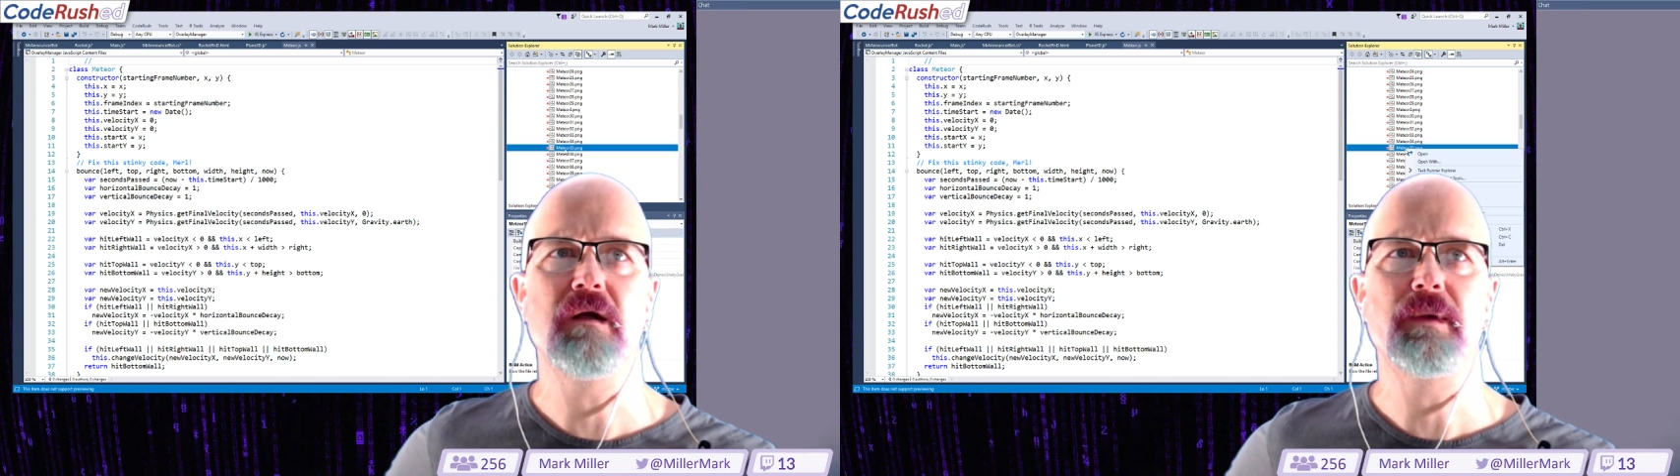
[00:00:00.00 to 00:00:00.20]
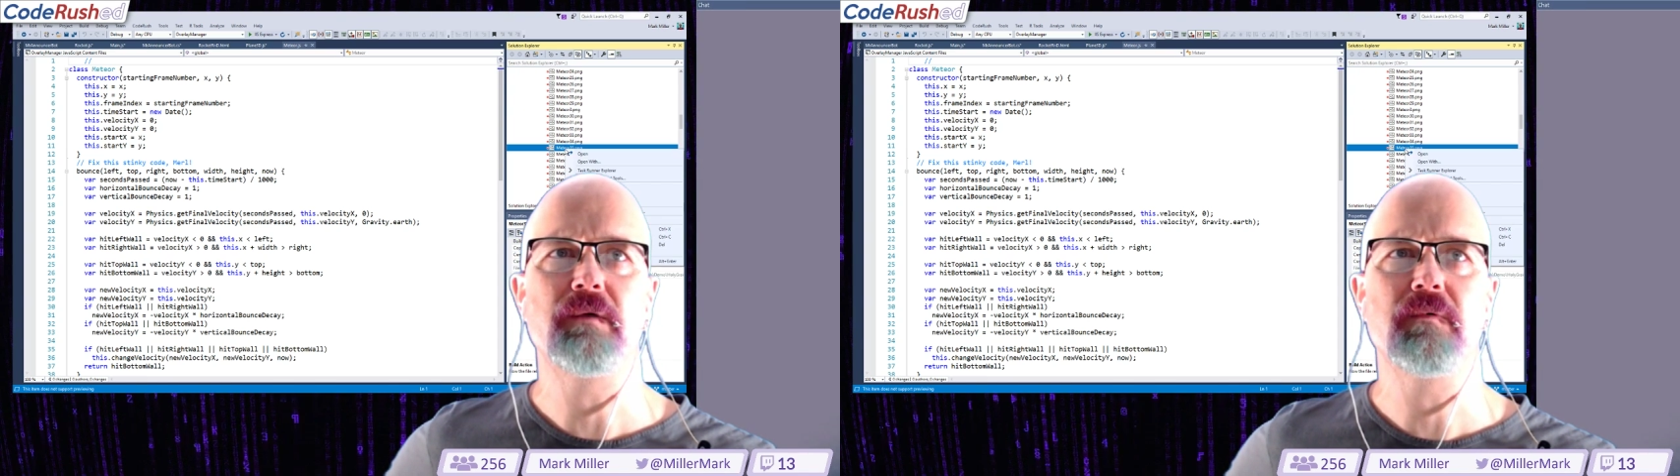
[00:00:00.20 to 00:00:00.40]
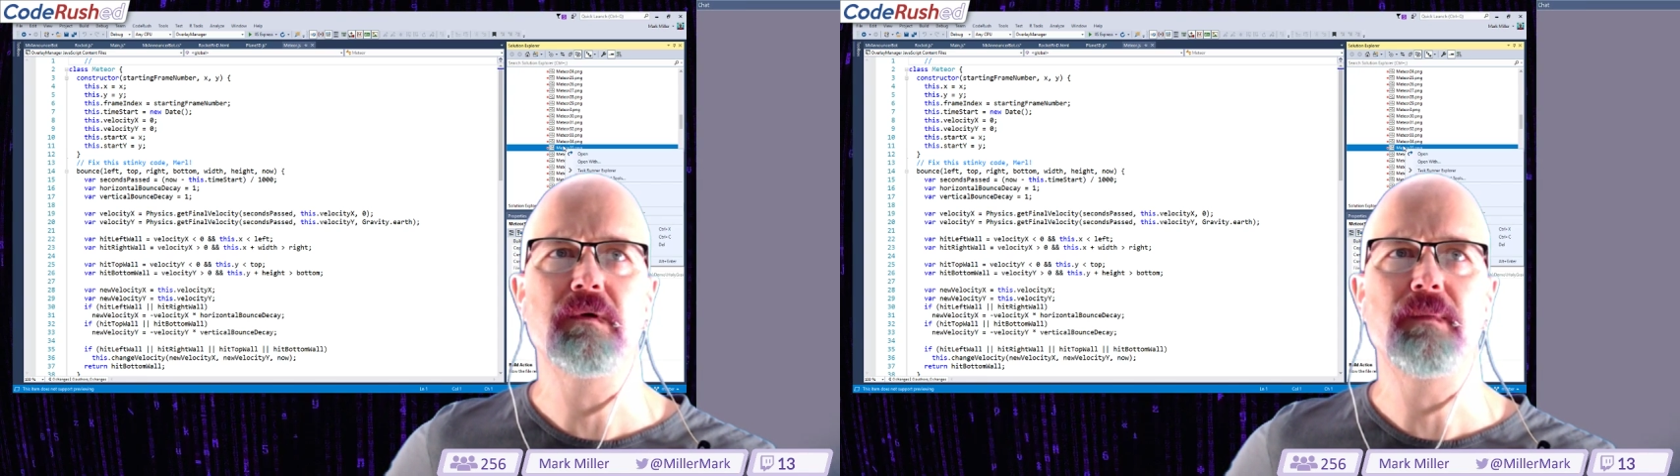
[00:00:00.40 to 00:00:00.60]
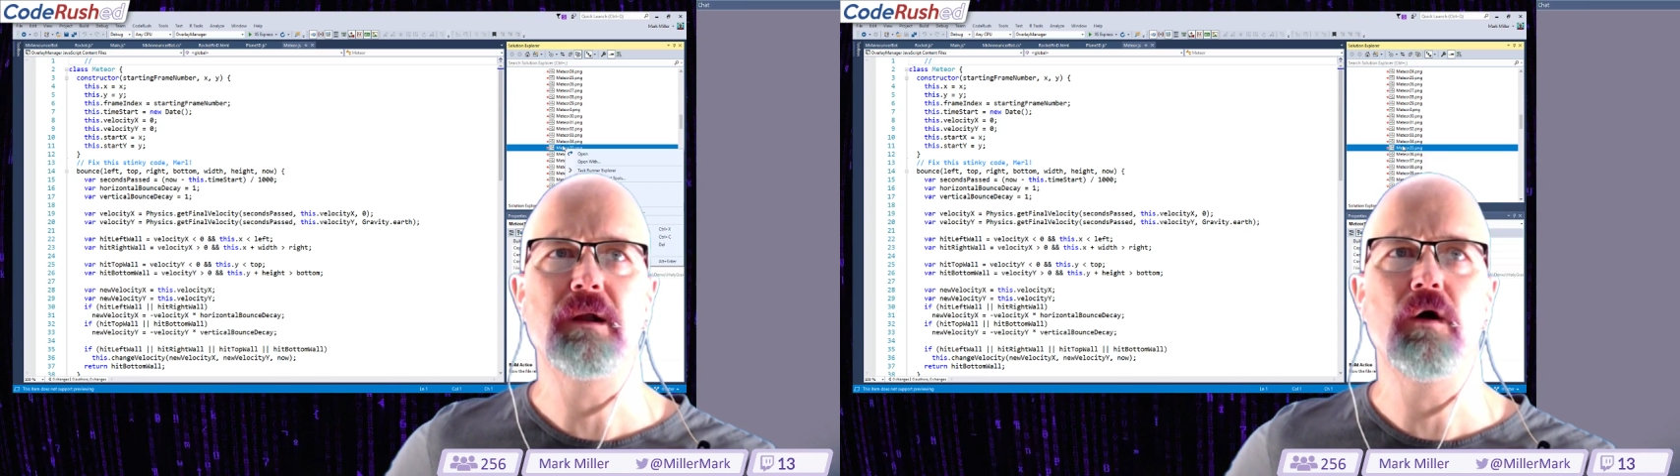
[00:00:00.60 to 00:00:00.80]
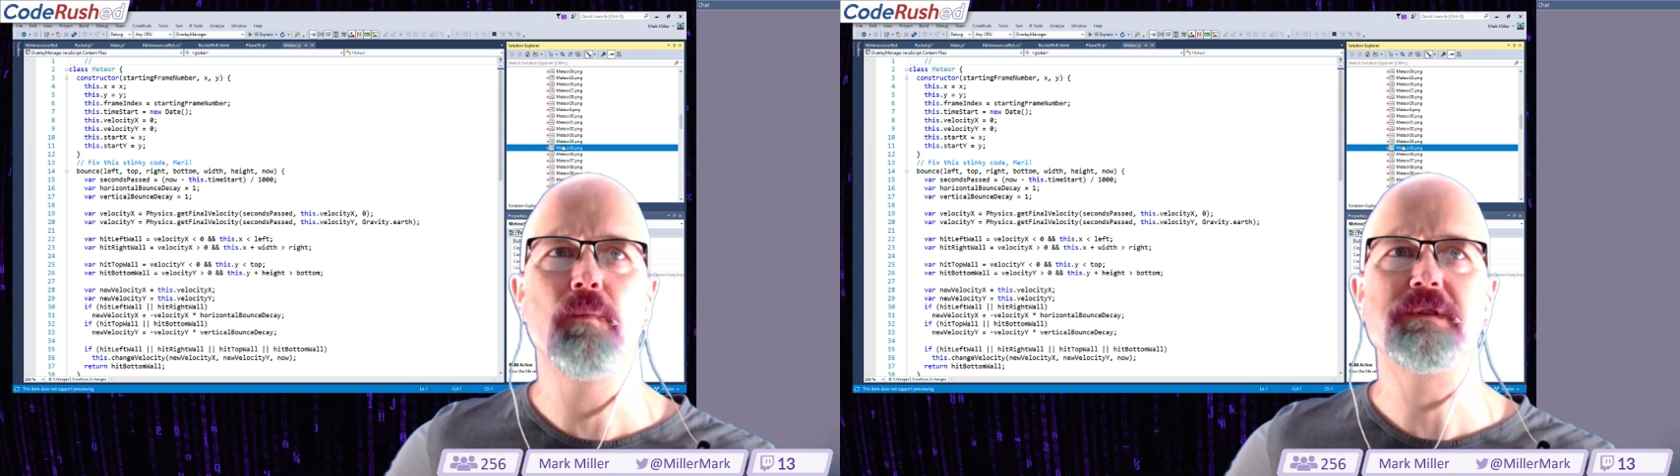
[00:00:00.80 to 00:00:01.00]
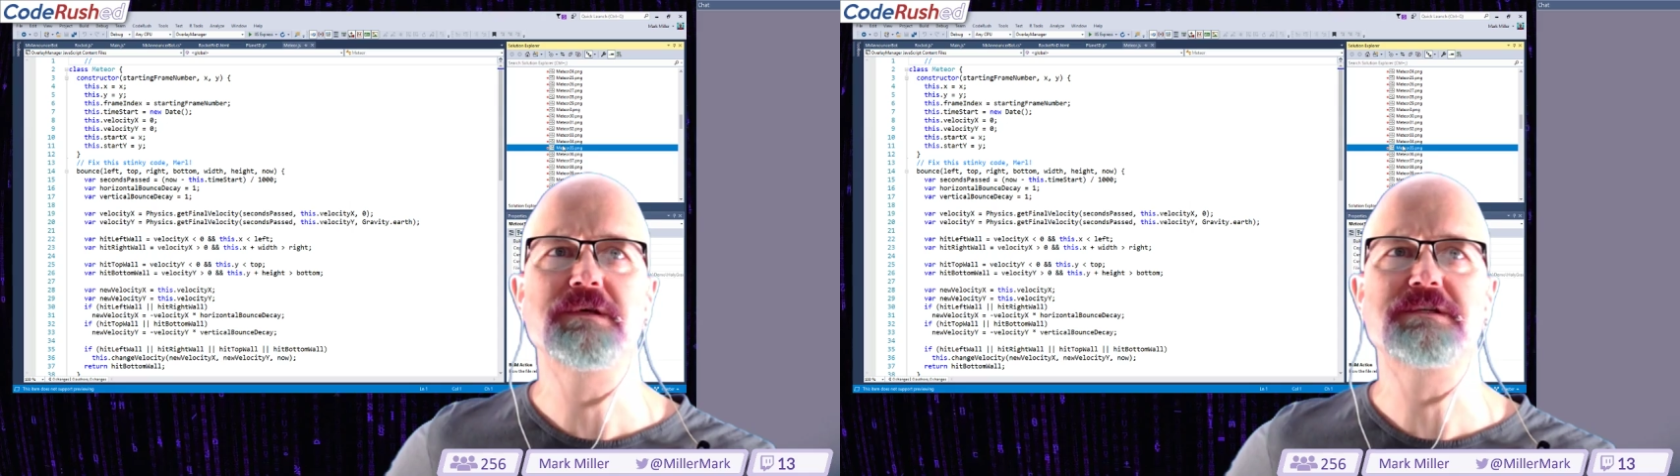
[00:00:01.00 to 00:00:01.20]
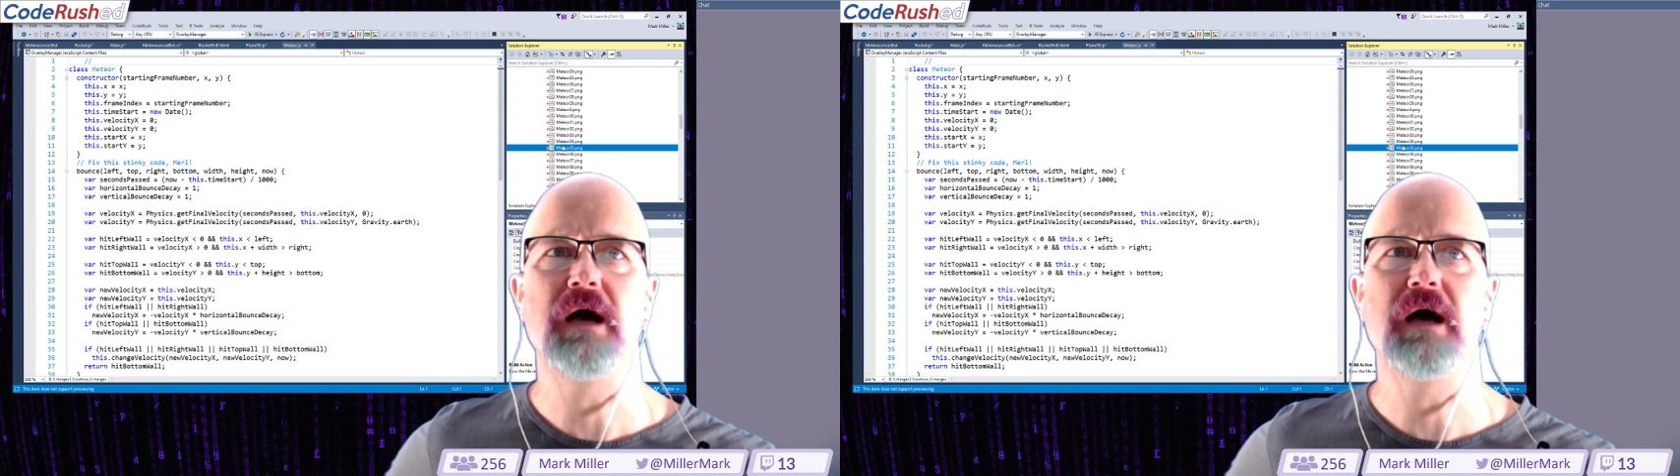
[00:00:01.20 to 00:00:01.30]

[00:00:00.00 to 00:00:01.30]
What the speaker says: I'm going to open this